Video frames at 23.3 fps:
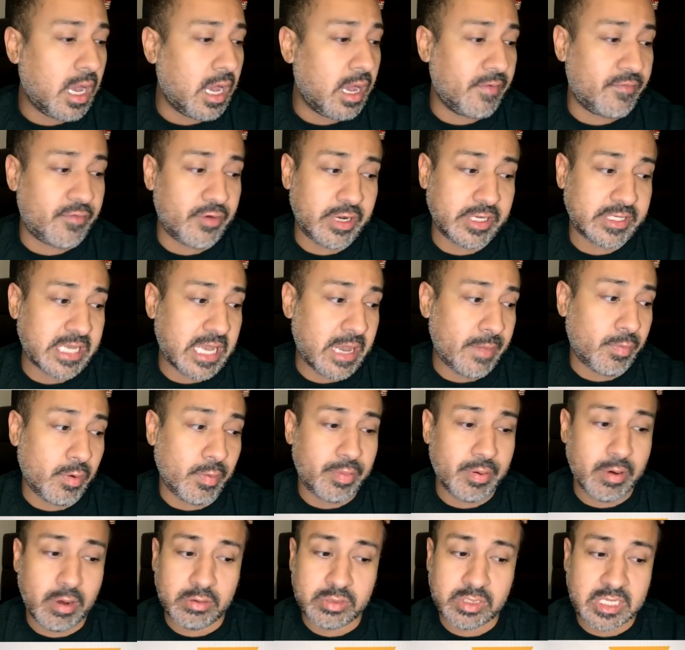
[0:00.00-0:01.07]
for example,
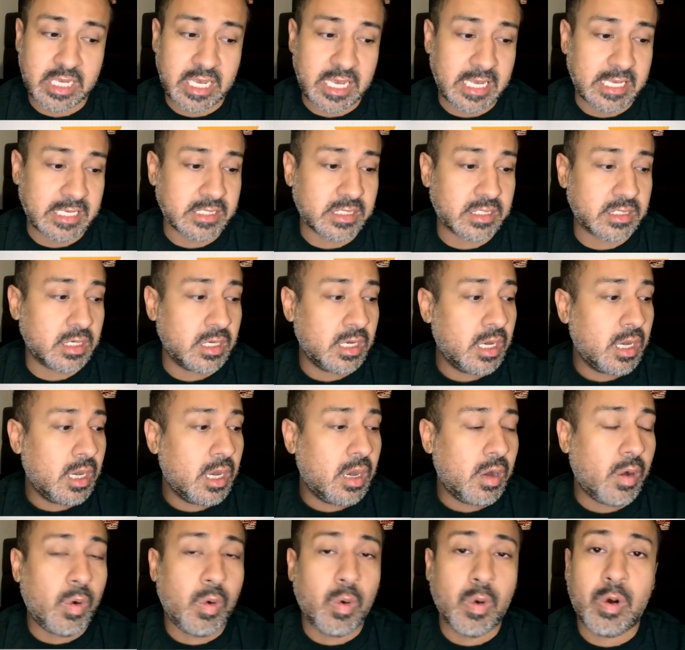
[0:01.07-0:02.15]
protests,
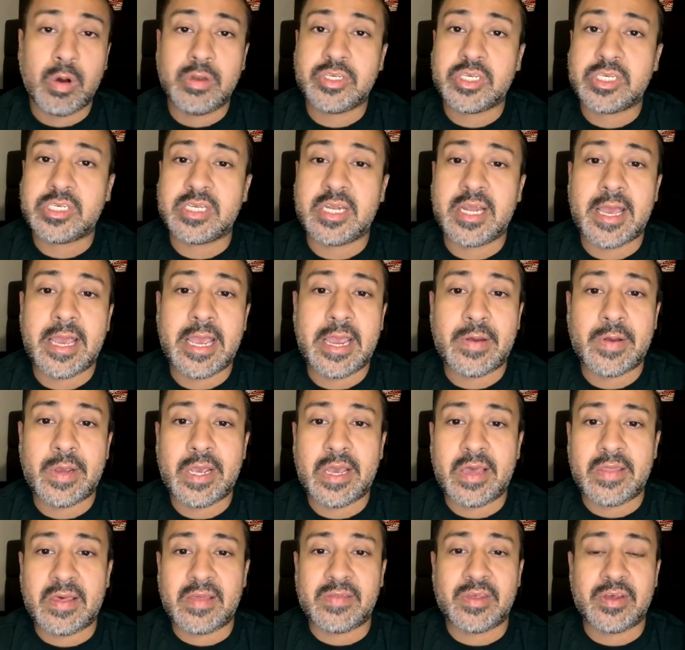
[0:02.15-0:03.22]
or just in an area
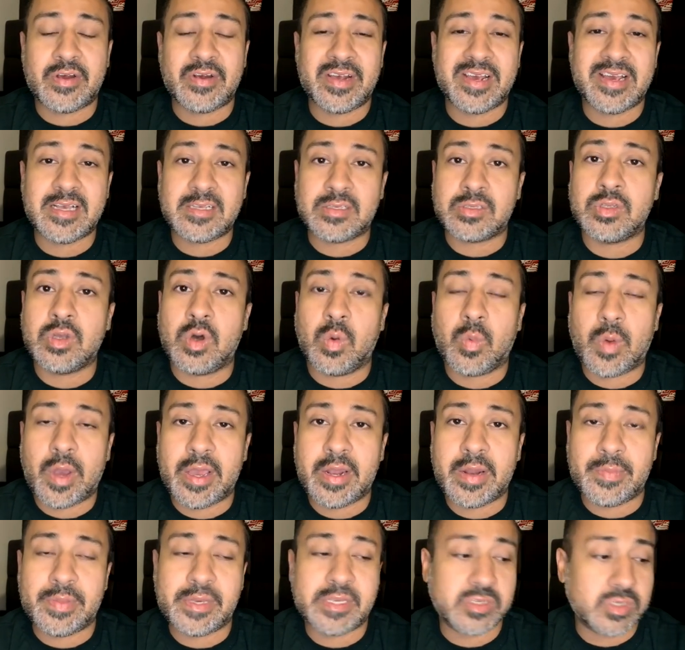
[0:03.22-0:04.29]
that there is no way to
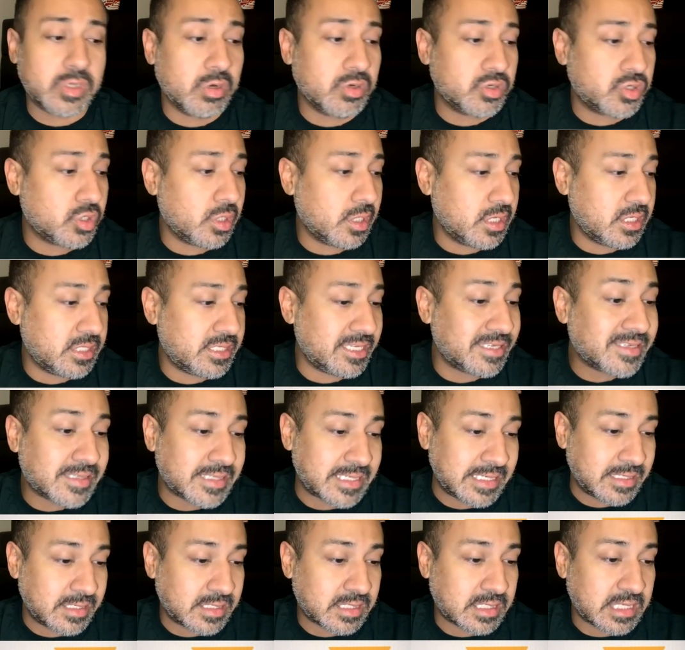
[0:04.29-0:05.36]
be socially
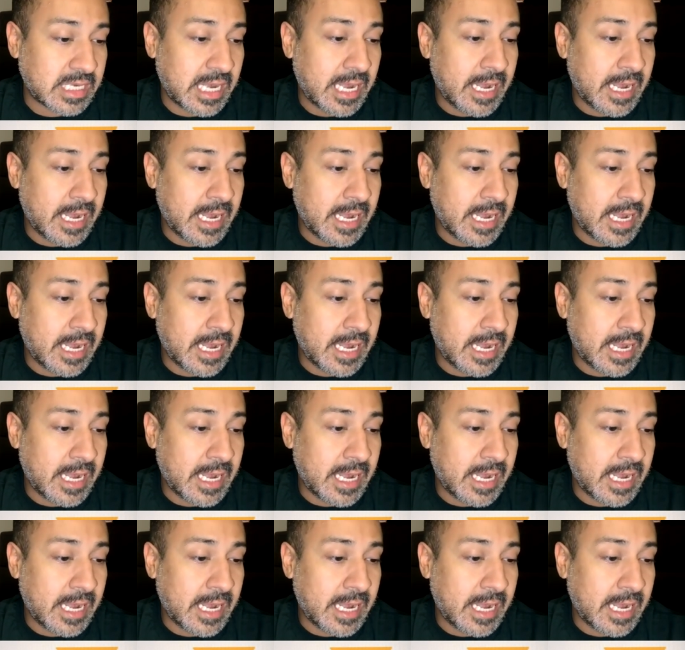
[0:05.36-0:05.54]
distant.